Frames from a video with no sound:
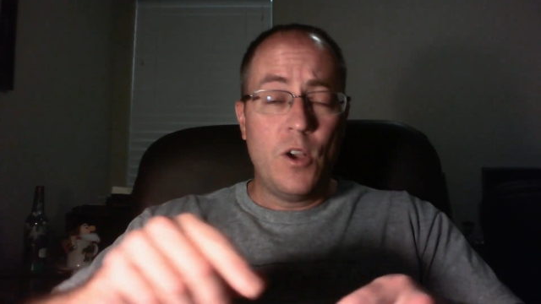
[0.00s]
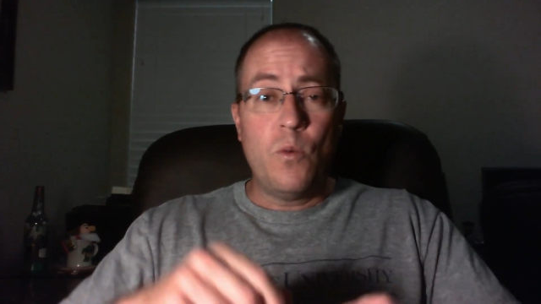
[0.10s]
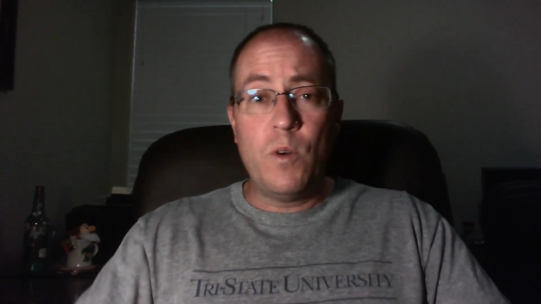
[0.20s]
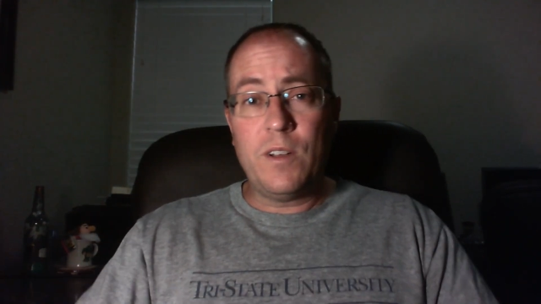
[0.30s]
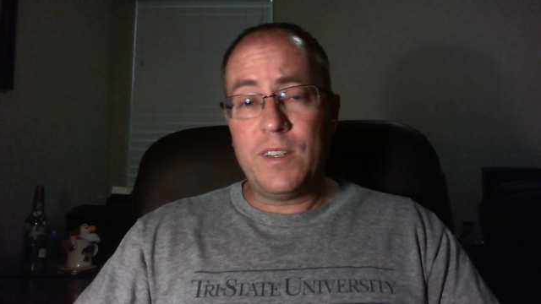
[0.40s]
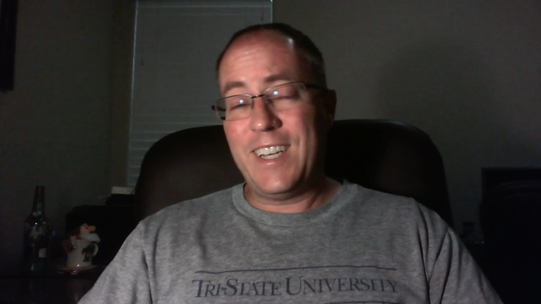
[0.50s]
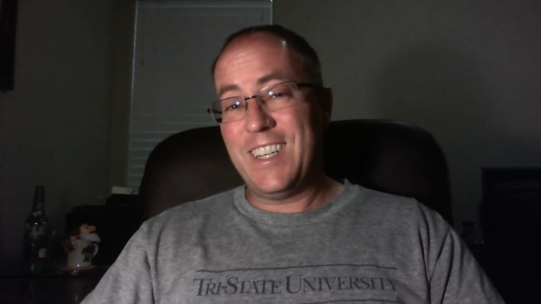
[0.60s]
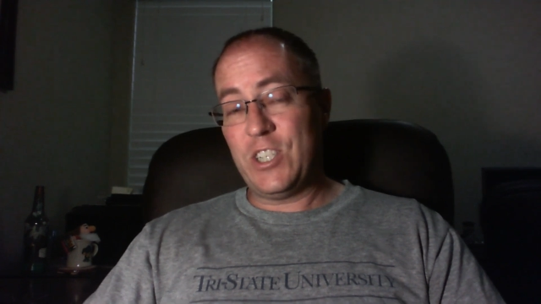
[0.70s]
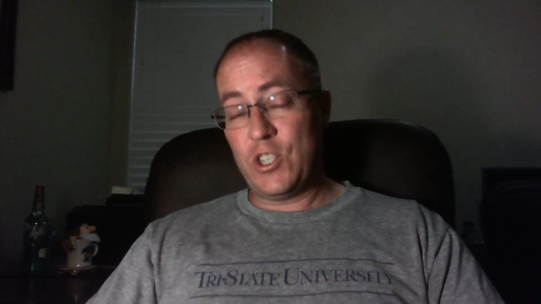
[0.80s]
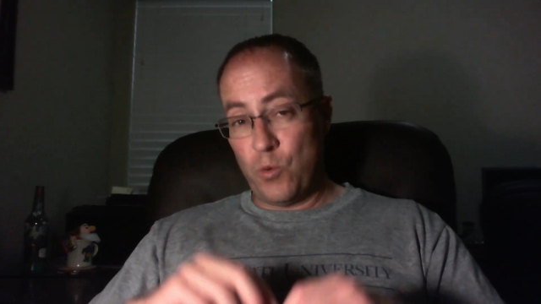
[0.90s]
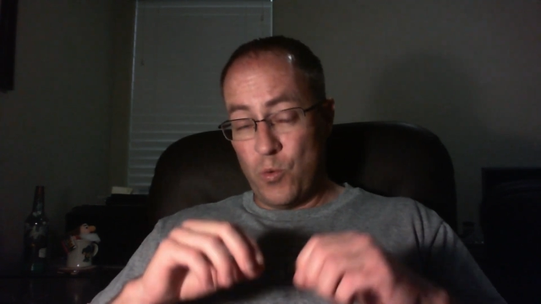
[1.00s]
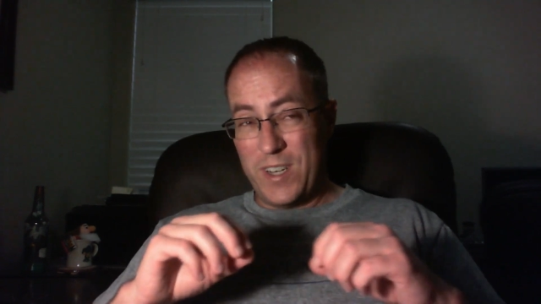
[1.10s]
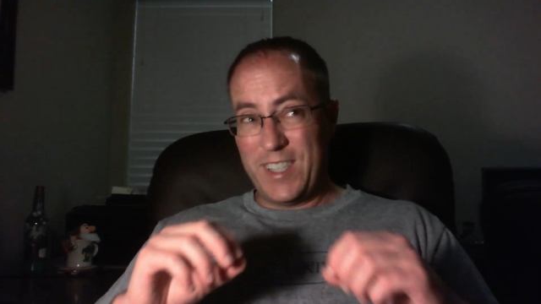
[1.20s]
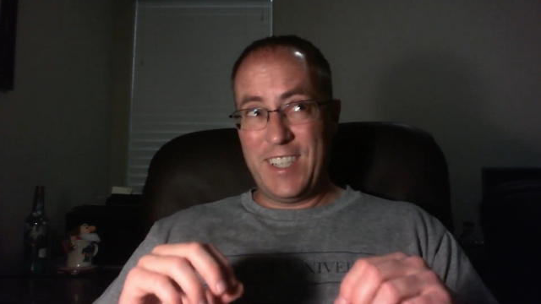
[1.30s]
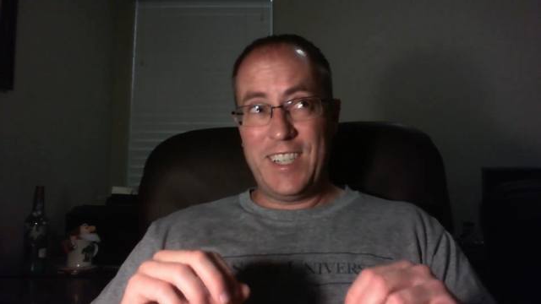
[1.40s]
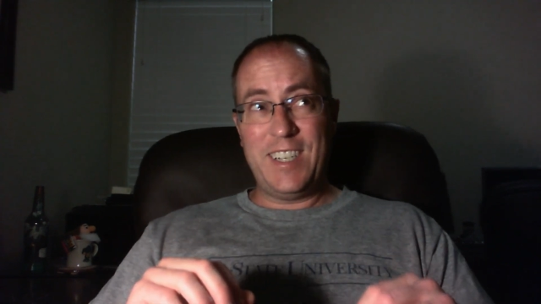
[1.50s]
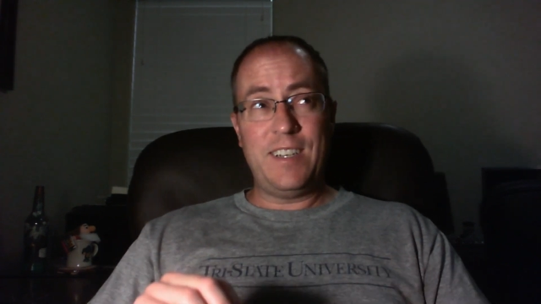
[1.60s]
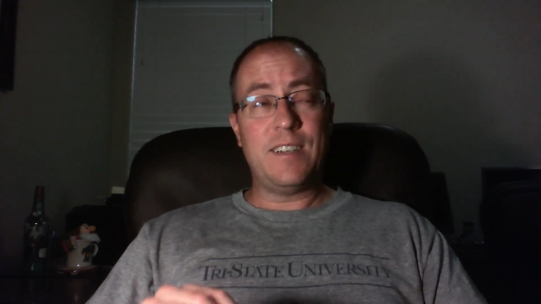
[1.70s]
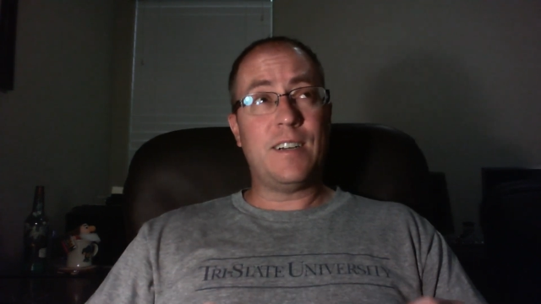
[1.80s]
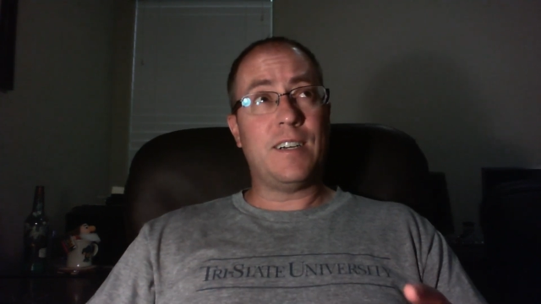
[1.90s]
Well, in
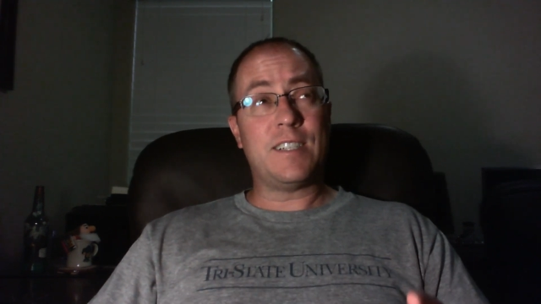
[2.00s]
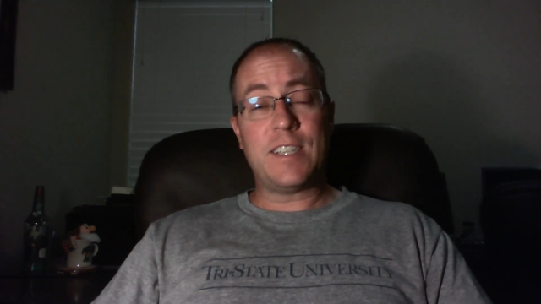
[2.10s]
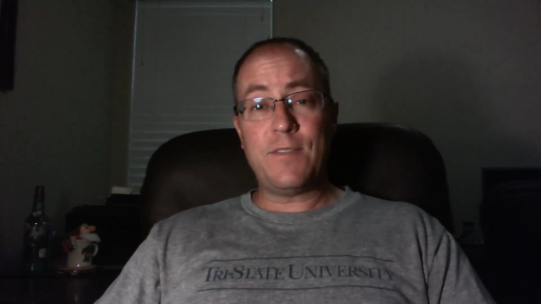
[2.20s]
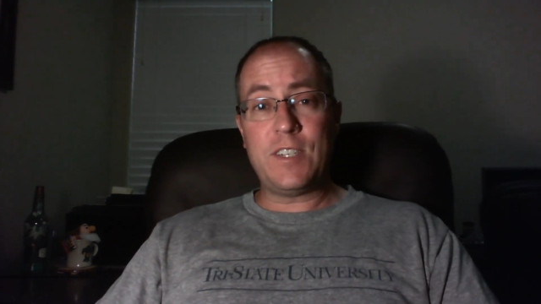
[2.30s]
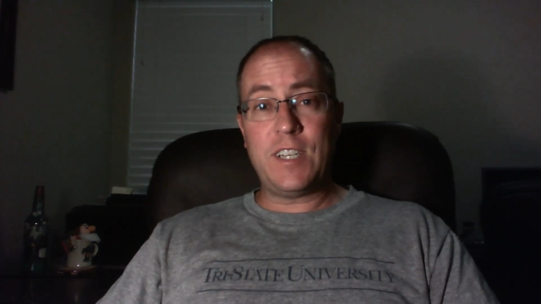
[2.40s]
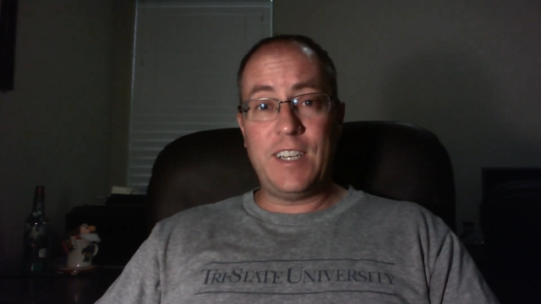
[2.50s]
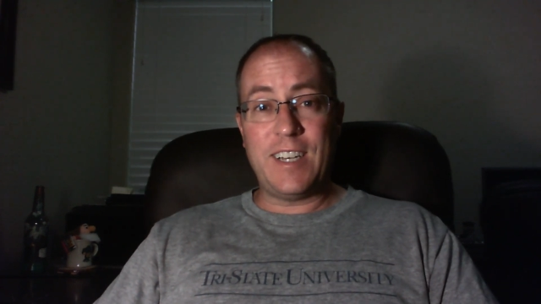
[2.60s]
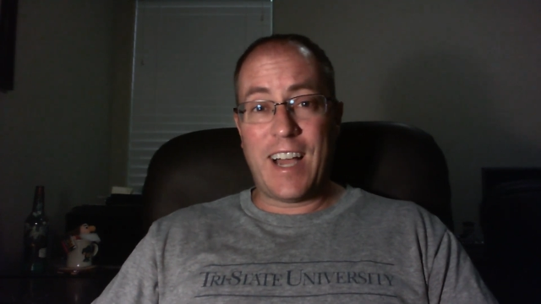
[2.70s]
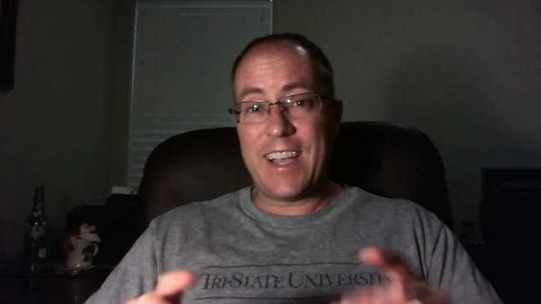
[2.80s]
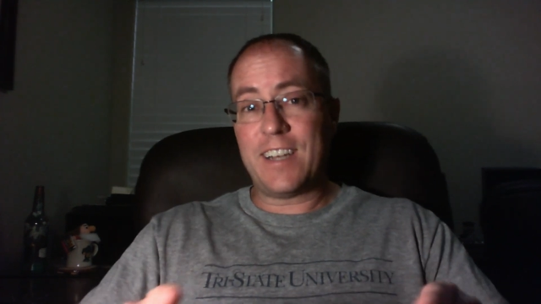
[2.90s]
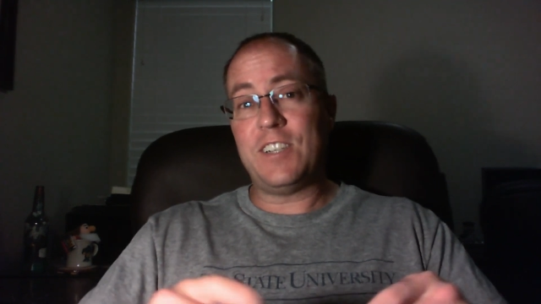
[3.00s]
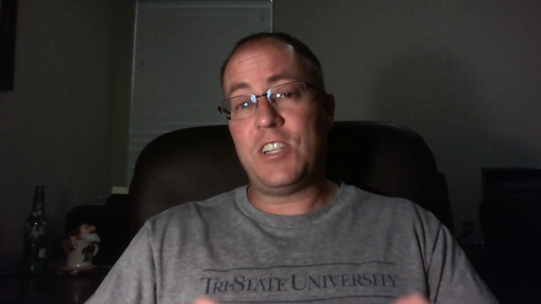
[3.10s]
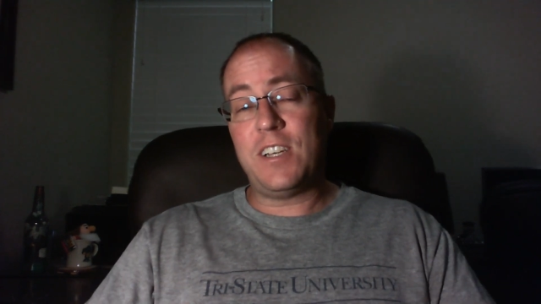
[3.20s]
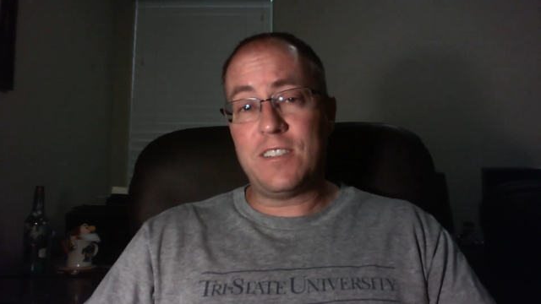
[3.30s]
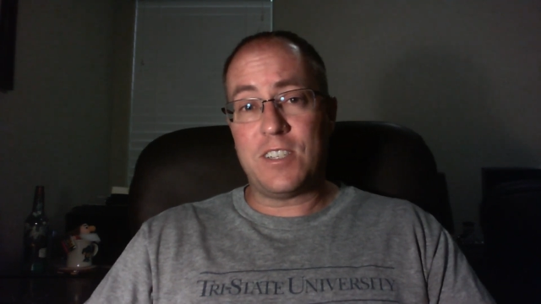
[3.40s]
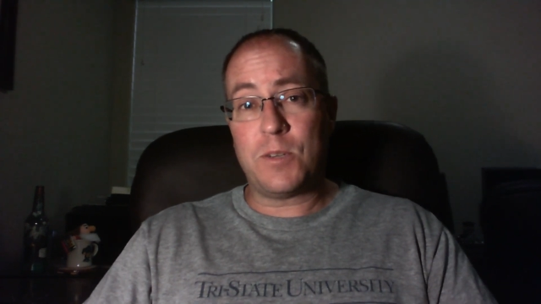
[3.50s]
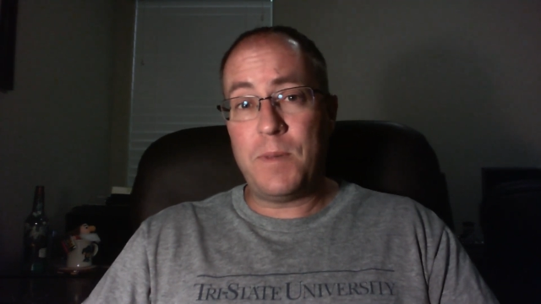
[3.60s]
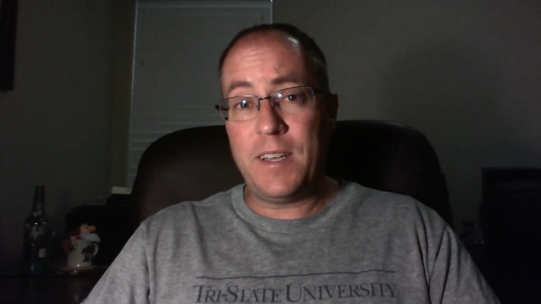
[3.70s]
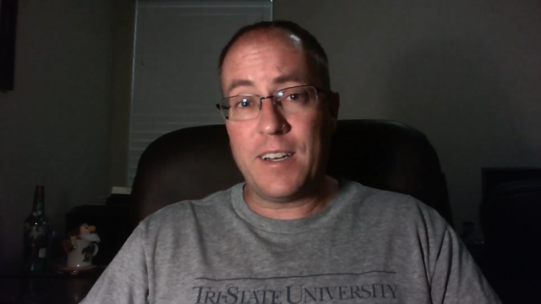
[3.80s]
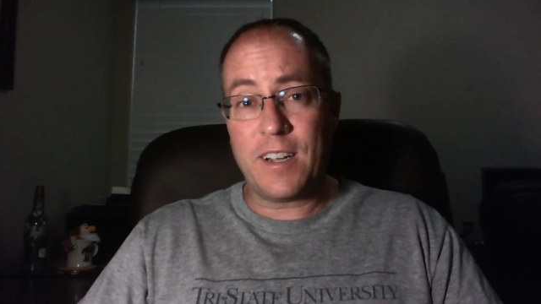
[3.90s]
2017, I got a chance to
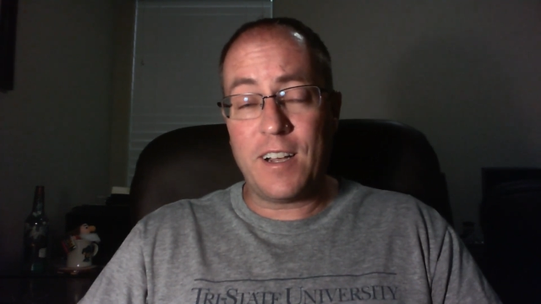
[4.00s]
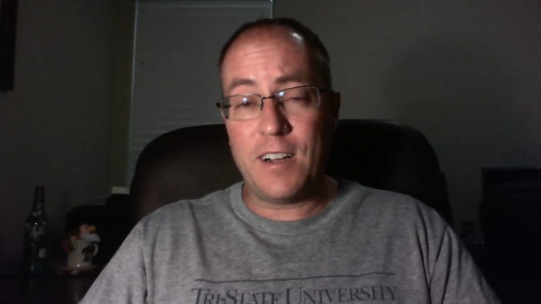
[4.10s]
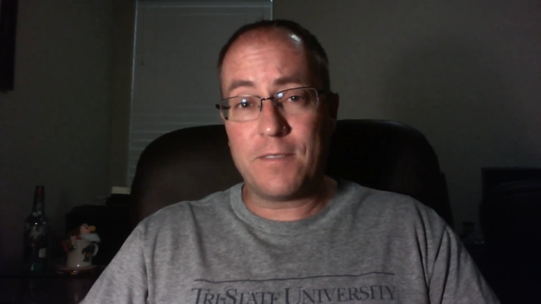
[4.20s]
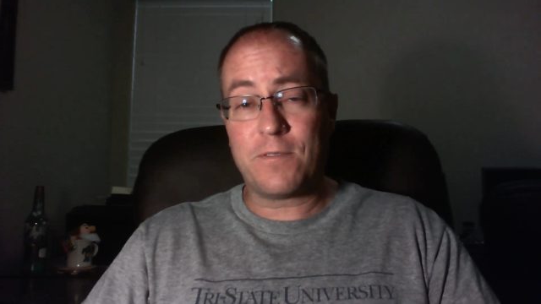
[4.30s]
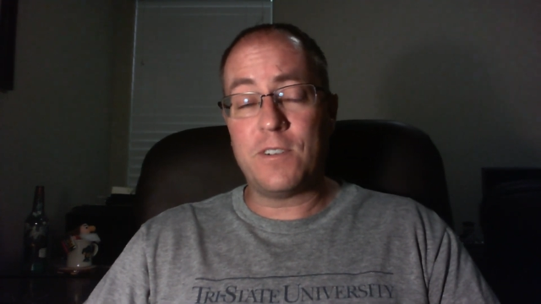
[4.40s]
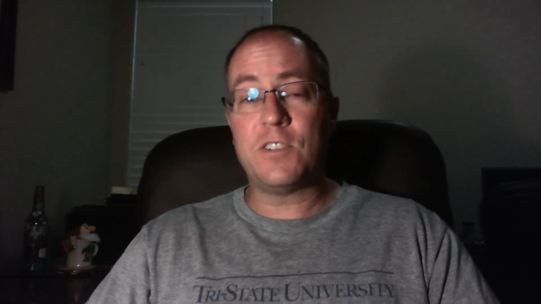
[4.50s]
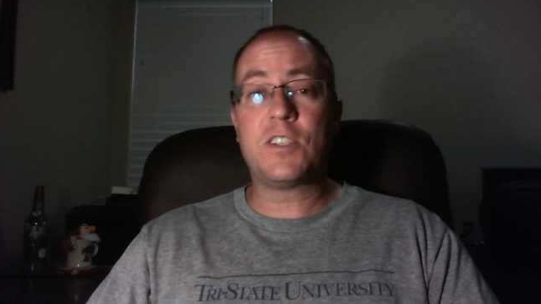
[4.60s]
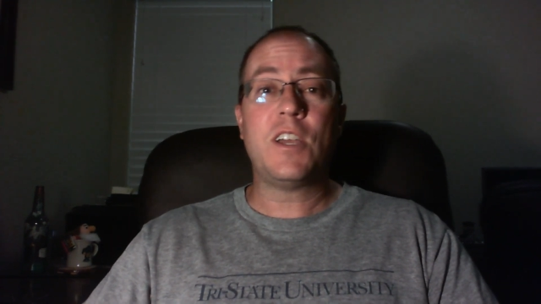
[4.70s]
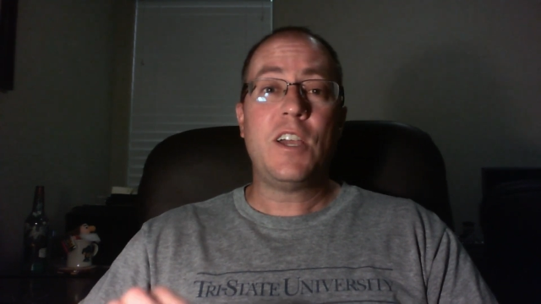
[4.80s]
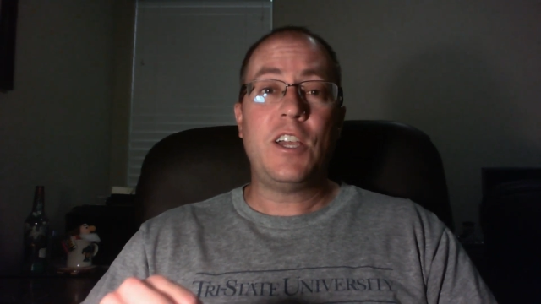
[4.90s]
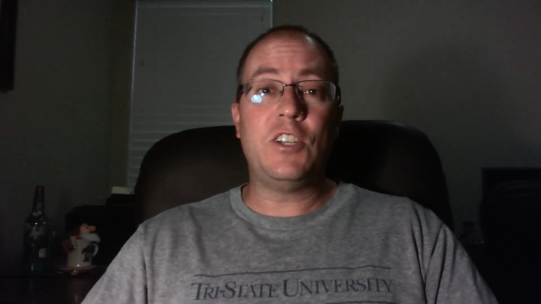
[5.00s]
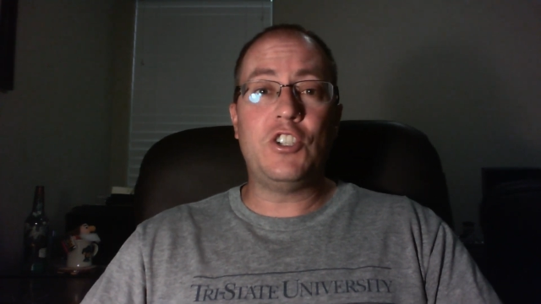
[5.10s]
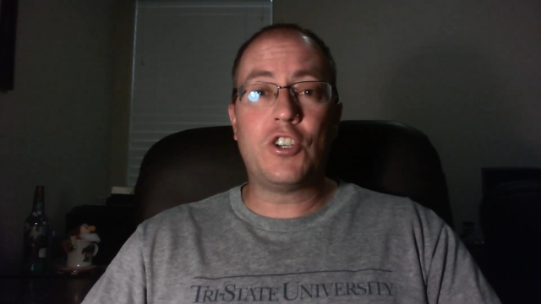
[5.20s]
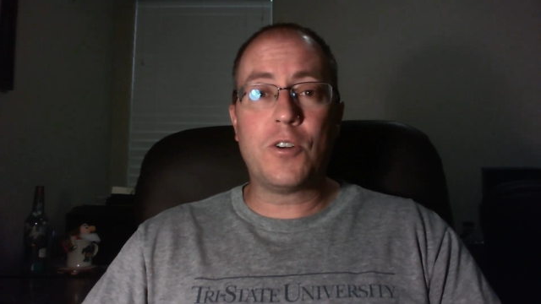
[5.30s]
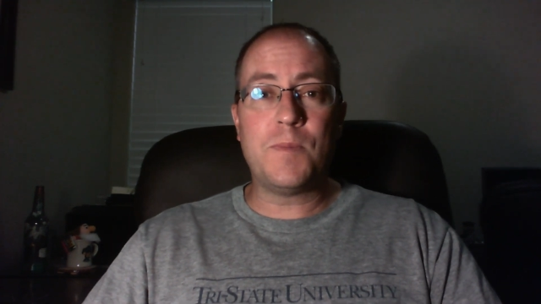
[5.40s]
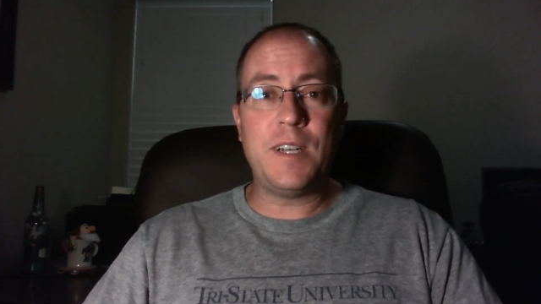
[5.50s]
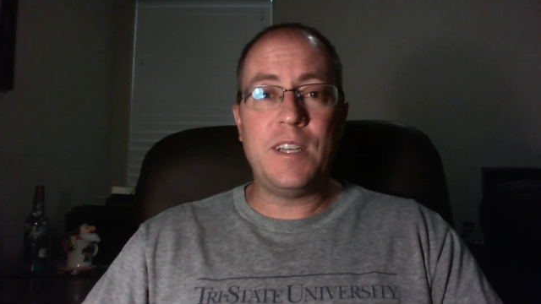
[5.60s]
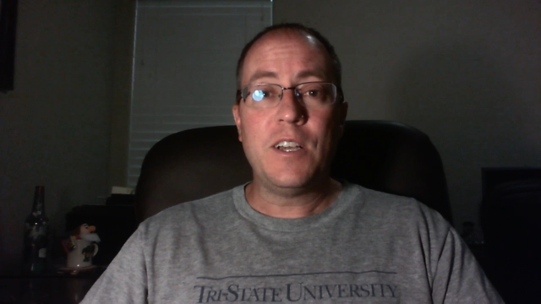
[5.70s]
speak at a conference in Germany,